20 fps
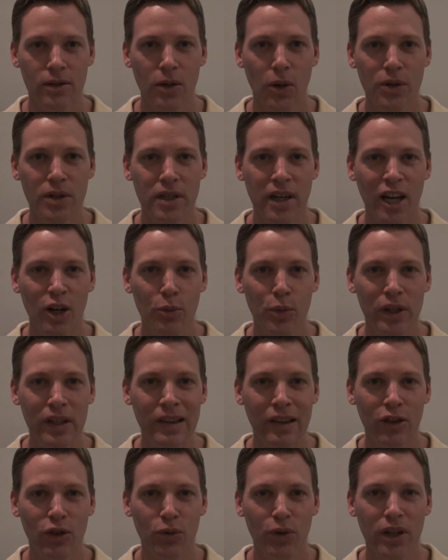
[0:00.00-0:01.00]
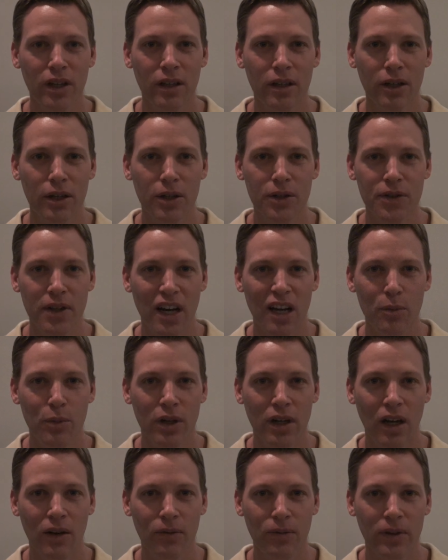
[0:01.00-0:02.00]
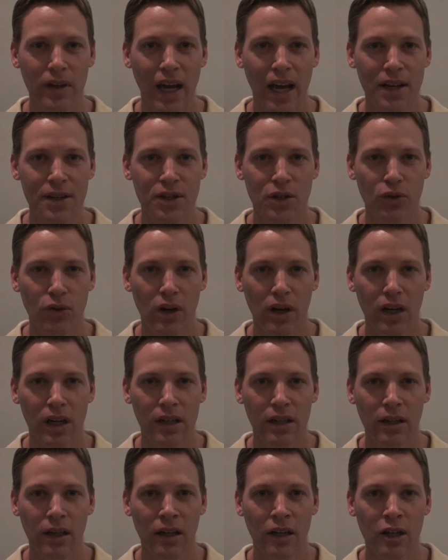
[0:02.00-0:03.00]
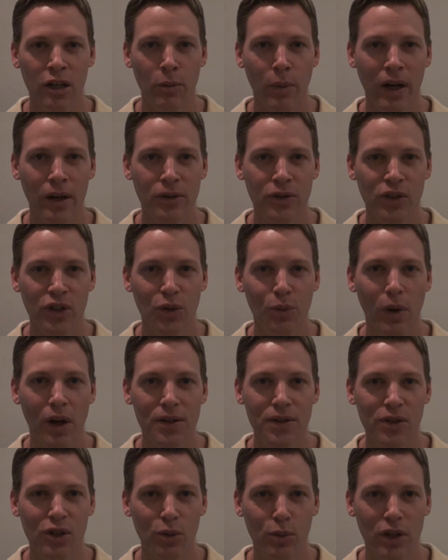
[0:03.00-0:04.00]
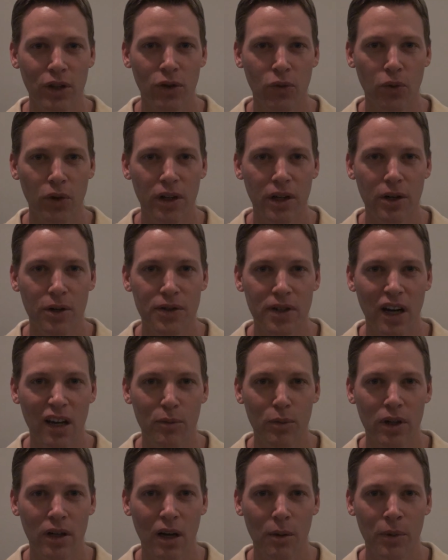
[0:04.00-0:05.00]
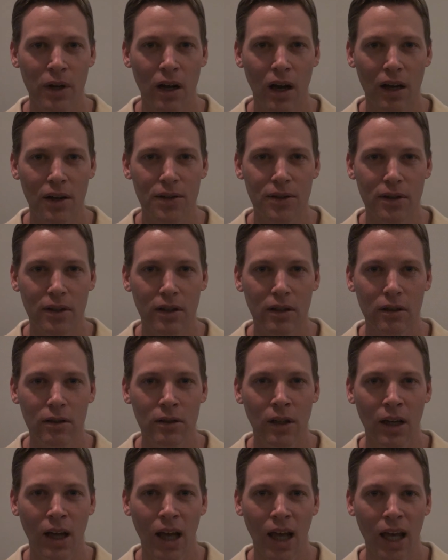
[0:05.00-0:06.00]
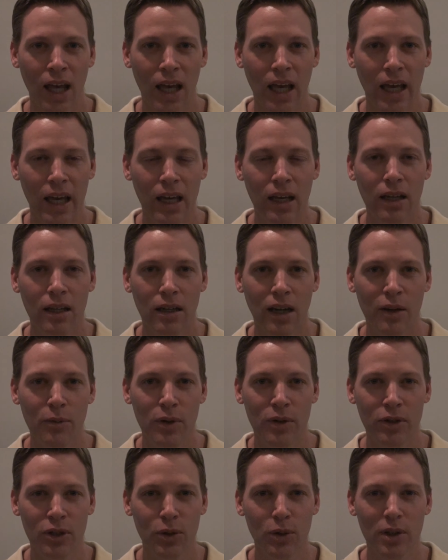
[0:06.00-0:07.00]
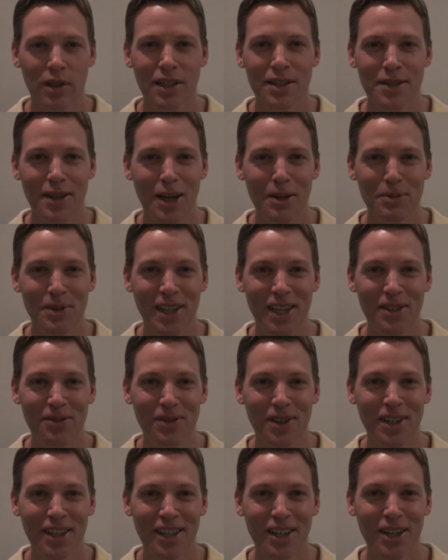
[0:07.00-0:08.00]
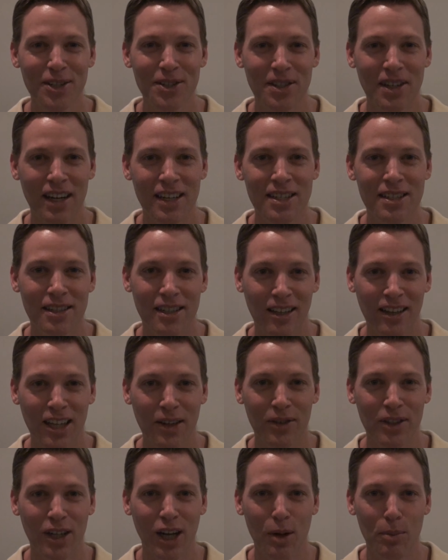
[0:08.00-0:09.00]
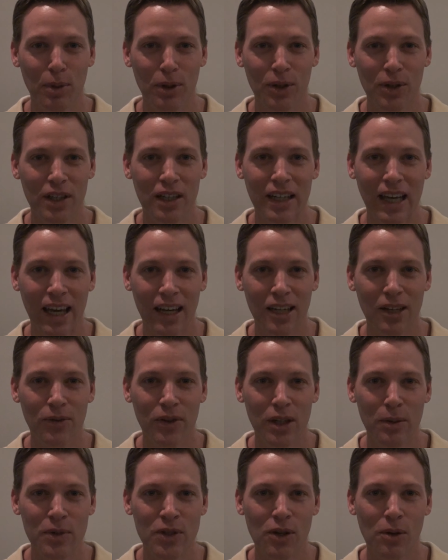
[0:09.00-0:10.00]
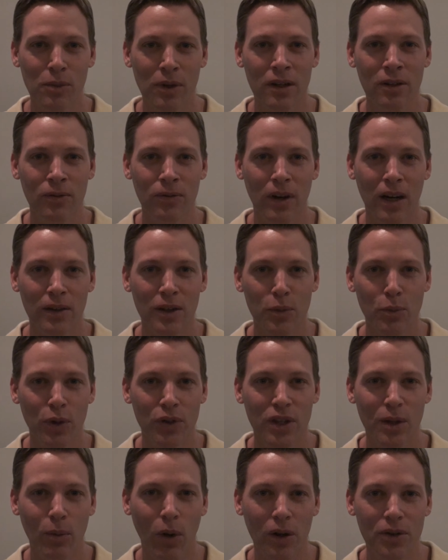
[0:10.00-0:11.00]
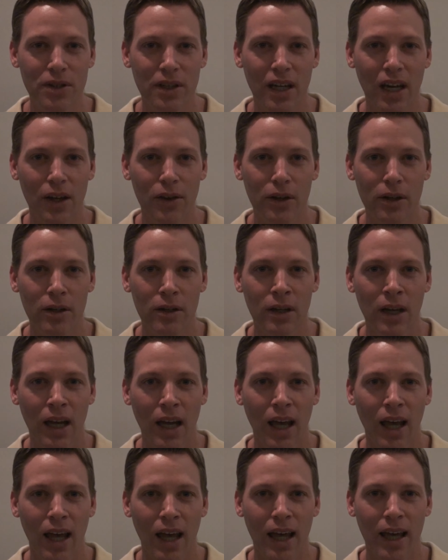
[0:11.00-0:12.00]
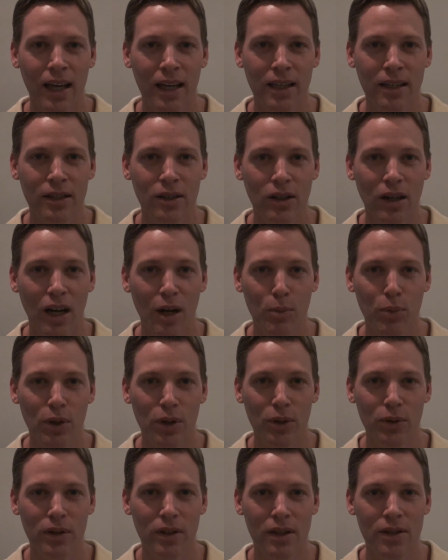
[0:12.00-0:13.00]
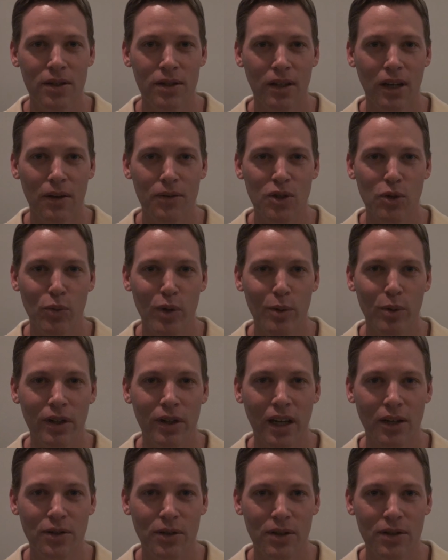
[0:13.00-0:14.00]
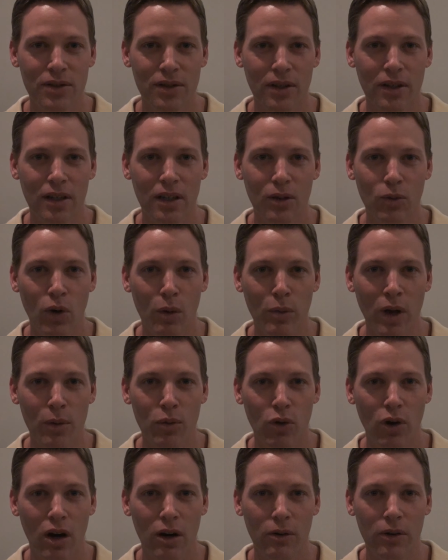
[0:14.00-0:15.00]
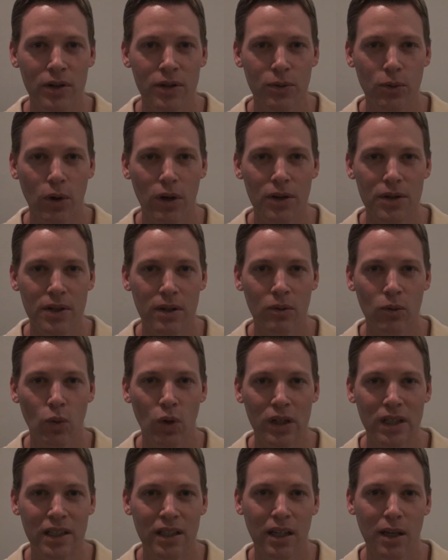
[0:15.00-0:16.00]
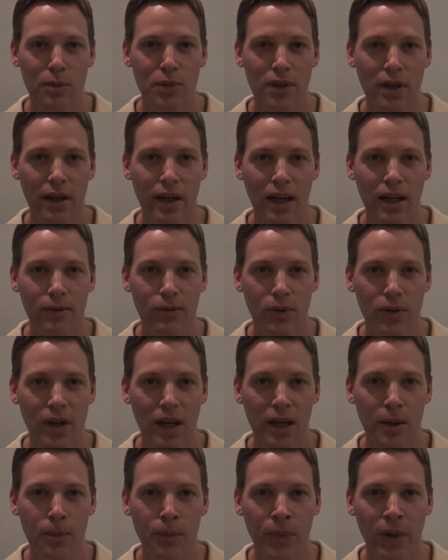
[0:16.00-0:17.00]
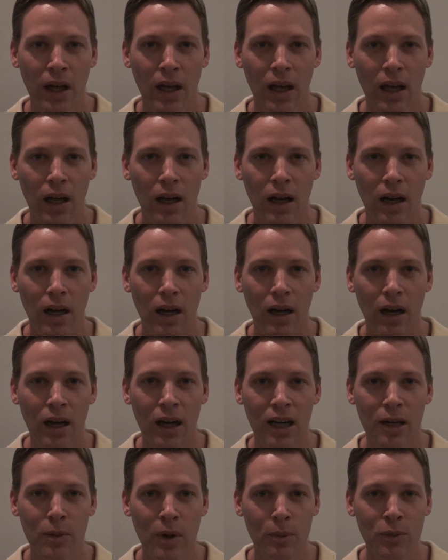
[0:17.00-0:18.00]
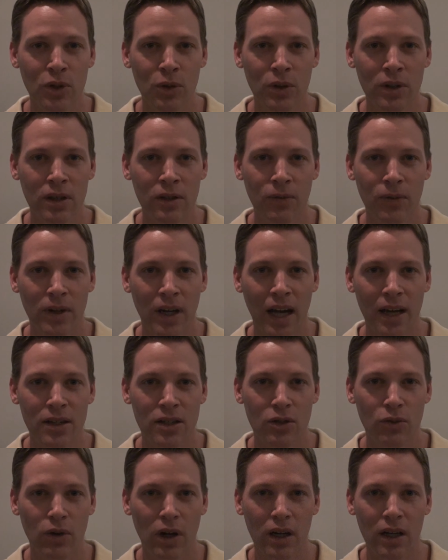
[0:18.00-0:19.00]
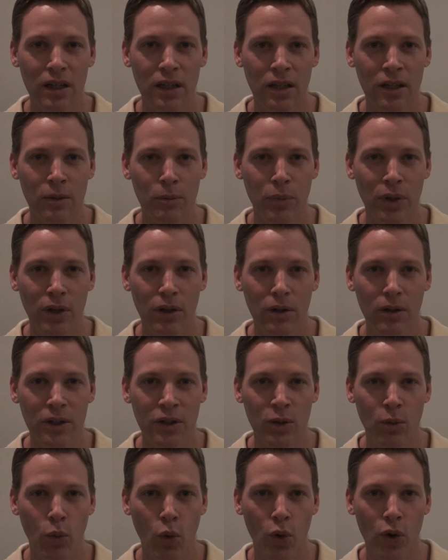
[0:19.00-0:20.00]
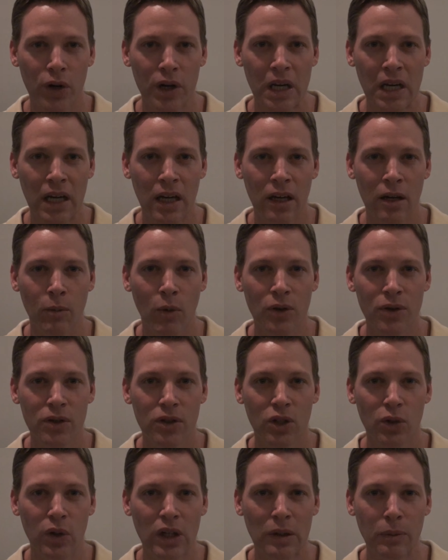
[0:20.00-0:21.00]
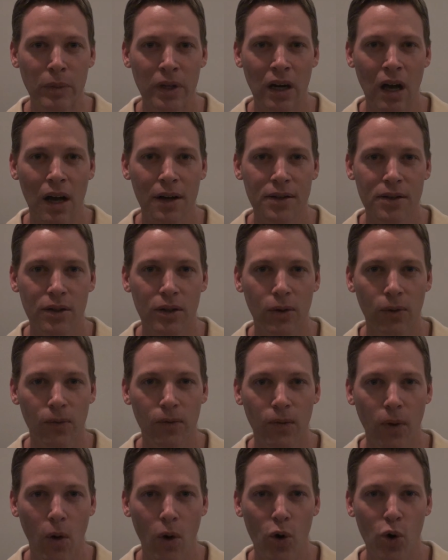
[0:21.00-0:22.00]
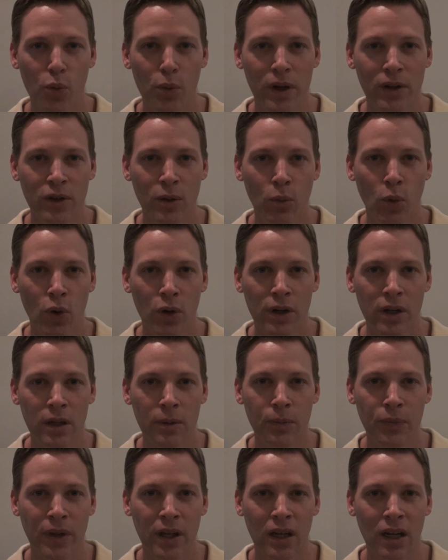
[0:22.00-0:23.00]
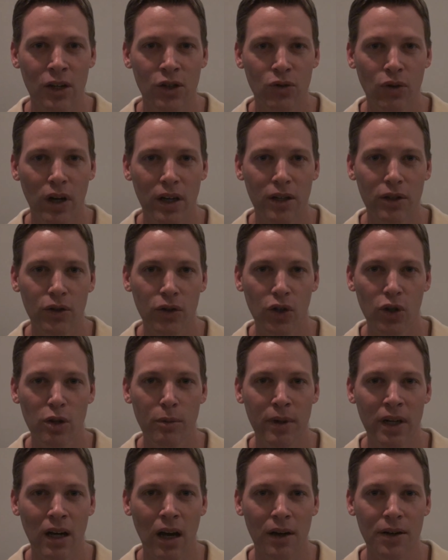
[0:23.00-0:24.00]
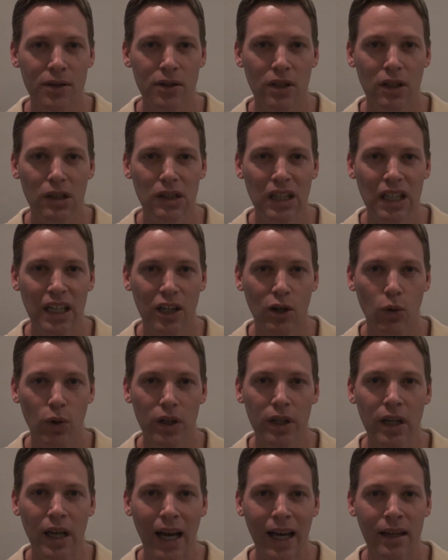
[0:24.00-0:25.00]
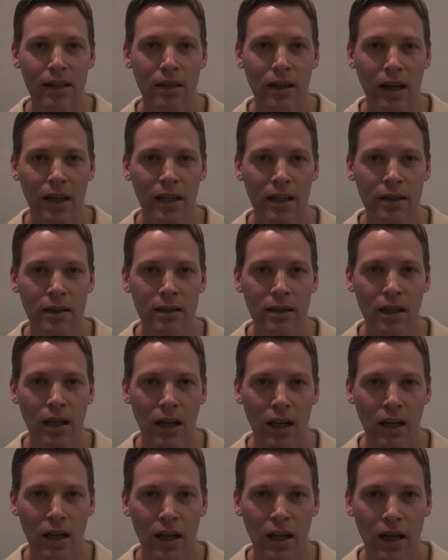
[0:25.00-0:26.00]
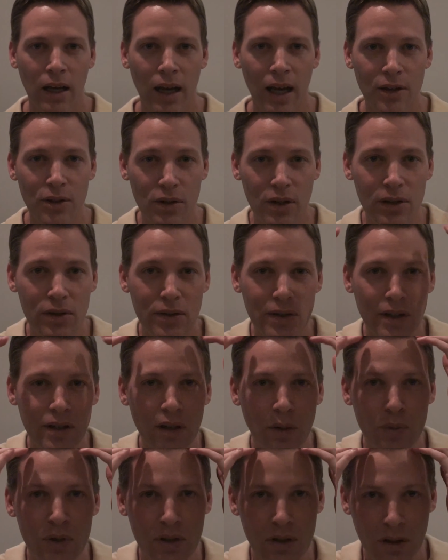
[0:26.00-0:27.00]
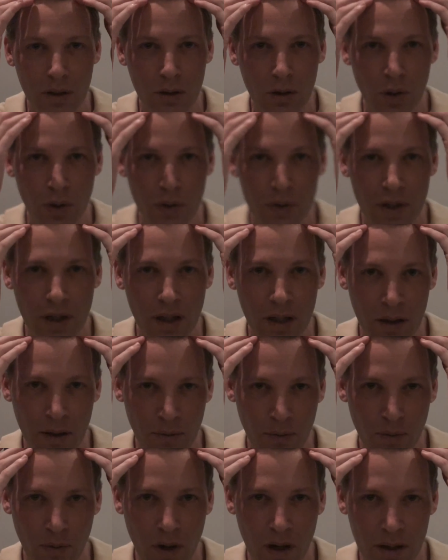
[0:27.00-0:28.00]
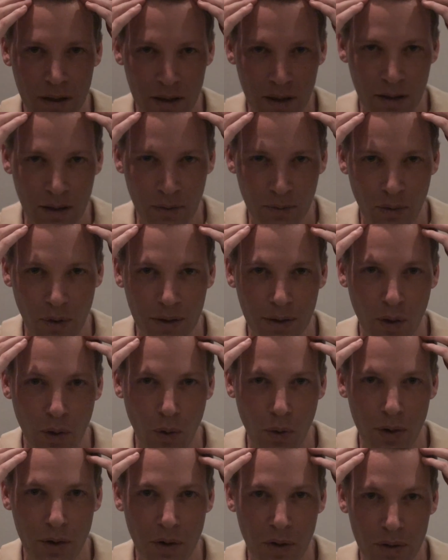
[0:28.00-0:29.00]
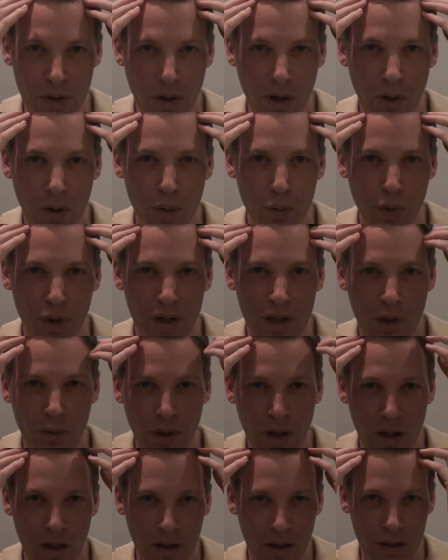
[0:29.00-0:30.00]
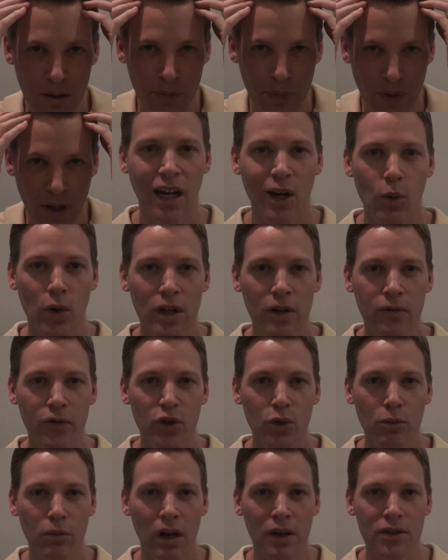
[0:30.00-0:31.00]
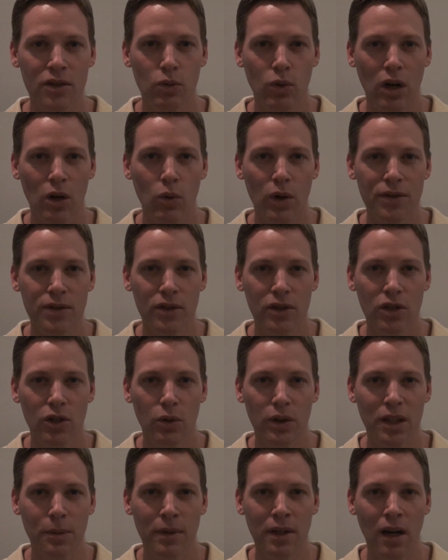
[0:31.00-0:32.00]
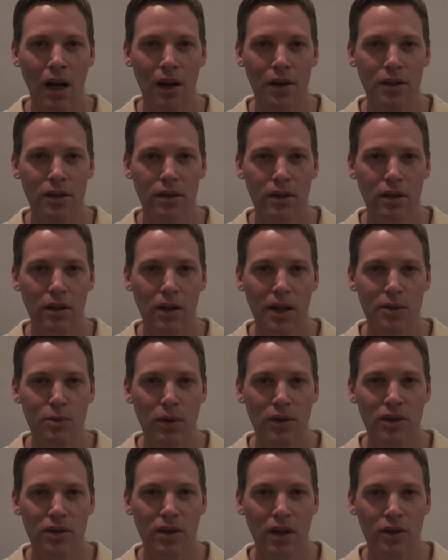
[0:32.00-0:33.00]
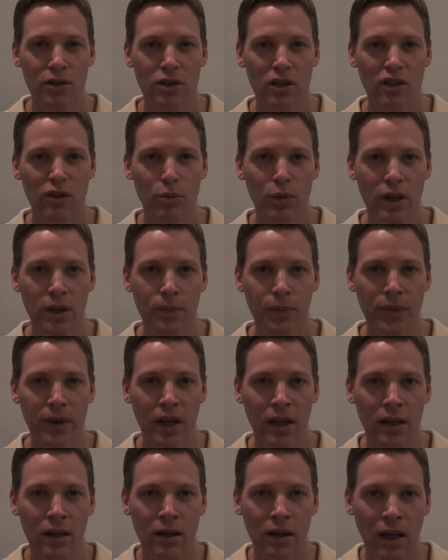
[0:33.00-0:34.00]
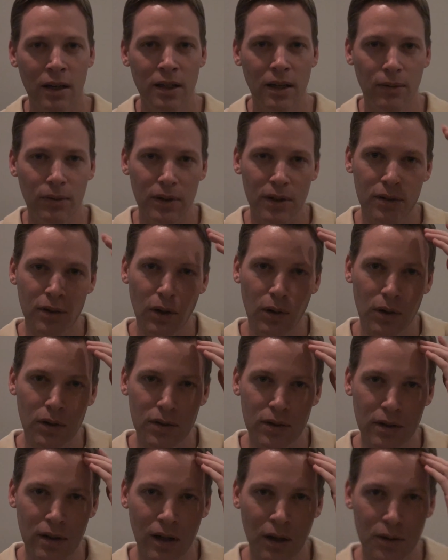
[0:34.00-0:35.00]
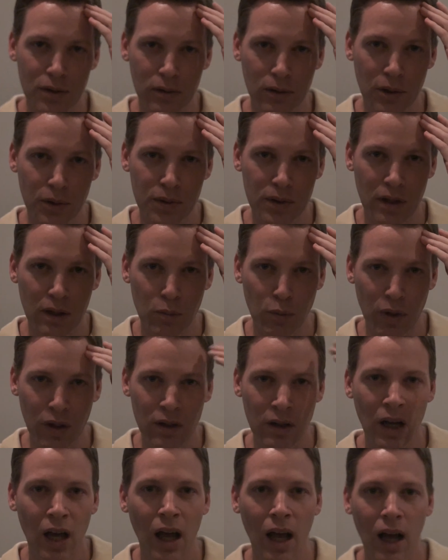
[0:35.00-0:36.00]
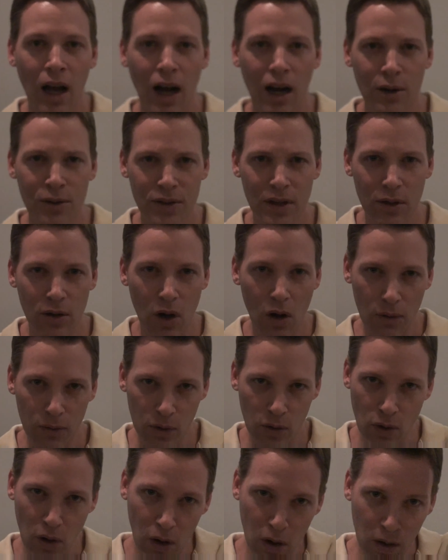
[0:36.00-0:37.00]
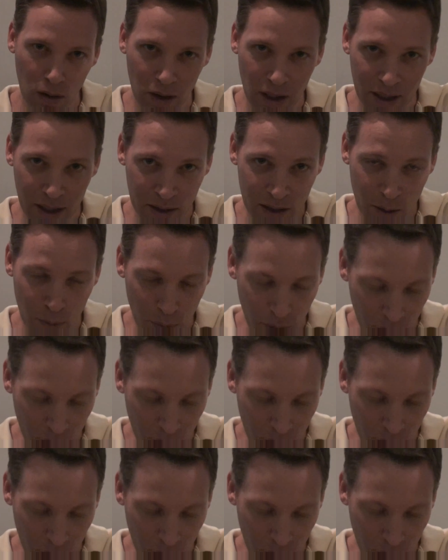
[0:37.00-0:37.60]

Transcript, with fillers: So it's now been three years that I've been on finasteride, and in about two months it'll be three years that I've been on minoxidil and I've been doing these update videos and I still haven't uploaded any of them so I'm going to finally put them all together and upload this stuff so can actually see what my progress was and what tips I have for them. Um, I'm doing the finasteride pill in the morning and I'm also doing minoxidil foam in the morning and I try to do the minoxidil liquid at night. As you can see I'm still losing in the front and the front corners are going pretty quick. I went a few months where I wasn't doing the minoxidil as much as I should have been and I definitely noticed that I was losing but I would say overall, like in the